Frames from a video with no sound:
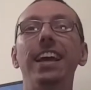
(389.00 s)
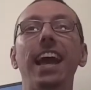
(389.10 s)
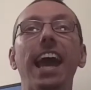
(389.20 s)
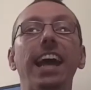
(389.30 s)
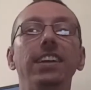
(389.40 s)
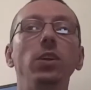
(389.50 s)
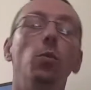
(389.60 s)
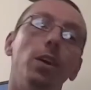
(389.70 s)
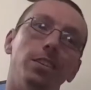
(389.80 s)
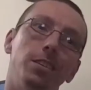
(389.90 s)
And you
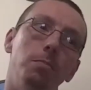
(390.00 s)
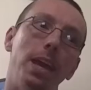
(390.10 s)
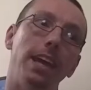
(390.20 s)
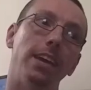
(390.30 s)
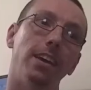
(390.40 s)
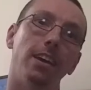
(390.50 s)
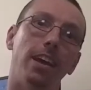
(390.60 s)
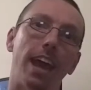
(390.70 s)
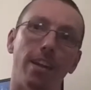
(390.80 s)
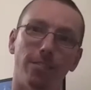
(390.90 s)
want to make
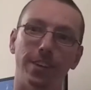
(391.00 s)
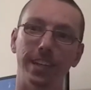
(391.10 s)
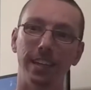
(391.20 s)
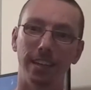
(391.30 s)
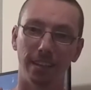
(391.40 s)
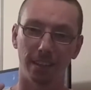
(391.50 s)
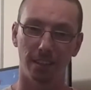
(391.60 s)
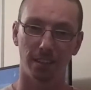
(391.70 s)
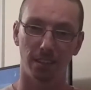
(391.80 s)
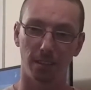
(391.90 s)
every
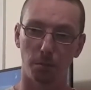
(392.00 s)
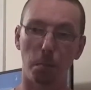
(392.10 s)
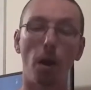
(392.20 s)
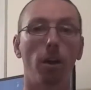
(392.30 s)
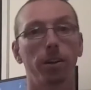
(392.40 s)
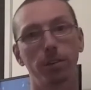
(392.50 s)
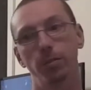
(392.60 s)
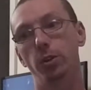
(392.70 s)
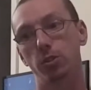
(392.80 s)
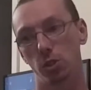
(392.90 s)
part of
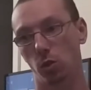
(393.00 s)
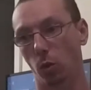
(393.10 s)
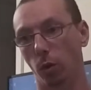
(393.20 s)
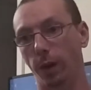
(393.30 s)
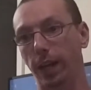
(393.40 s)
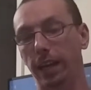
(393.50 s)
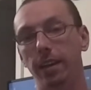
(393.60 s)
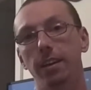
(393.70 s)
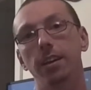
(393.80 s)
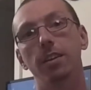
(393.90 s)
your story
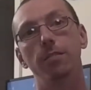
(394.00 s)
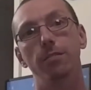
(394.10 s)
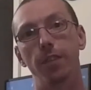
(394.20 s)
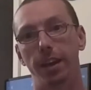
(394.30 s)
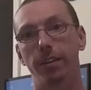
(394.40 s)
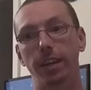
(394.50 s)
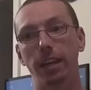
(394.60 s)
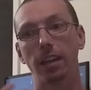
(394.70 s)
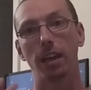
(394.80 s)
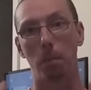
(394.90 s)

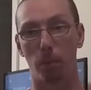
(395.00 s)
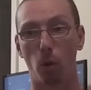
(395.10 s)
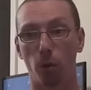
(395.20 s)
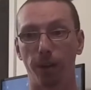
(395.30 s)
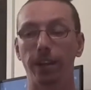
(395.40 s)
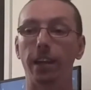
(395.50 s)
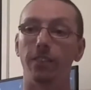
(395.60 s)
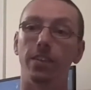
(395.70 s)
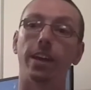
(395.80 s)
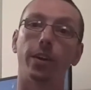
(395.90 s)
very important and
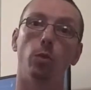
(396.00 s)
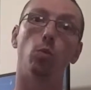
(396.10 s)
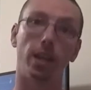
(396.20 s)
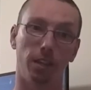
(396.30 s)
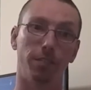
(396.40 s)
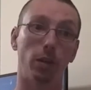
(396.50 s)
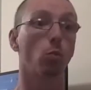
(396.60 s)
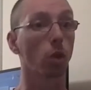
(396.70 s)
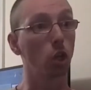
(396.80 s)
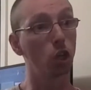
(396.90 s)
very relevant,
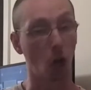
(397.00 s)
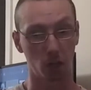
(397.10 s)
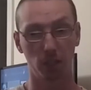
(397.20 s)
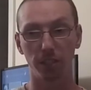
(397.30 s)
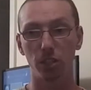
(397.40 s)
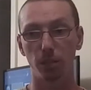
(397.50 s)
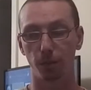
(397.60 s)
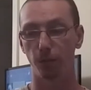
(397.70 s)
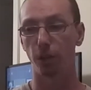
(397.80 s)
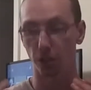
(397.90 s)
regardless of
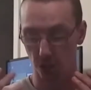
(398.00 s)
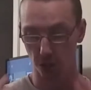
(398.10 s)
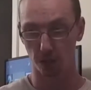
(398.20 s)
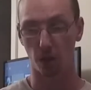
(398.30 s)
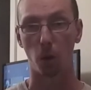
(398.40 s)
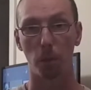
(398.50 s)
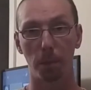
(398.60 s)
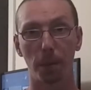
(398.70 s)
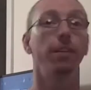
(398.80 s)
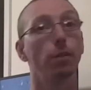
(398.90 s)
your scope.
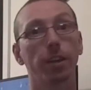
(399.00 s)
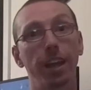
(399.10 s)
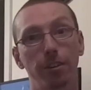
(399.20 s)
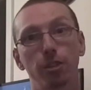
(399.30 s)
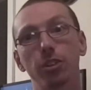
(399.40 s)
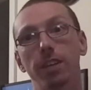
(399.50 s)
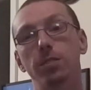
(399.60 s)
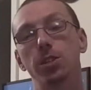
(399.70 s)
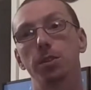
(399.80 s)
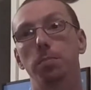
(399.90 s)
If your character
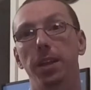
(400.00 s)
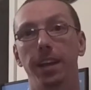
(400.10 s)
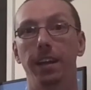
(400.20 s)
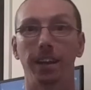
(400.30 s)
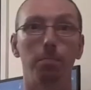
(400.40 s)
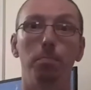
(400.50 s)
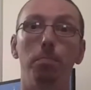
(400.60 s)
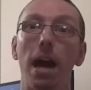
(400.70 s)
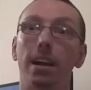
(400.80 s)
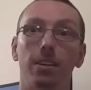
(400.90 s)
travels to the planet
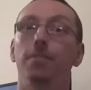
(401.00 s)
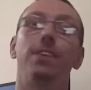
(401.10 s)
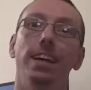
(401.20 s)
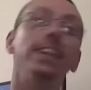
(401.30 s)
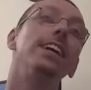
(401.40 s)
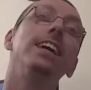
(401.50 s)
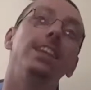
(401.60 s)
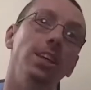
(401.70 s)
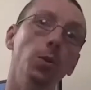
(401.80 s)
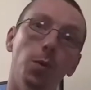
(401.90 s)
Baklava,
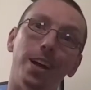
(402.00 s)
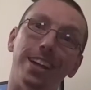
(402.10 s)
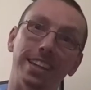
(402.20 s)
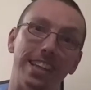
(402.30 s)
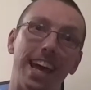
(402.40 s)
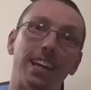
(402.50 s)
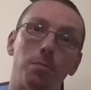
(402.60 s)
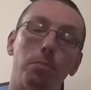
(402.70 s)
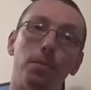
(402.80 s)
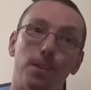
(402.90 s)
you want that
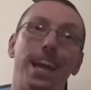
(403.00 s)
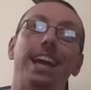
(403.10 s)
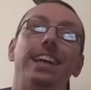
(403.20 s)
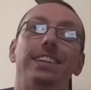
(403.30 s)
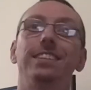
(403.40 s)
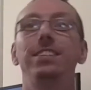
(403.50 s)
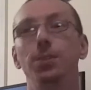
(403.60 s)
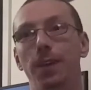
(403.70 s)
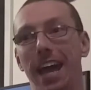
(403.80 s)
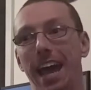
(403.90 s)
planet
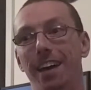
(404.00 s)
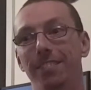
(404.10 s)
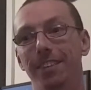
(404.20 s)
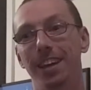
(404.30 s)
to have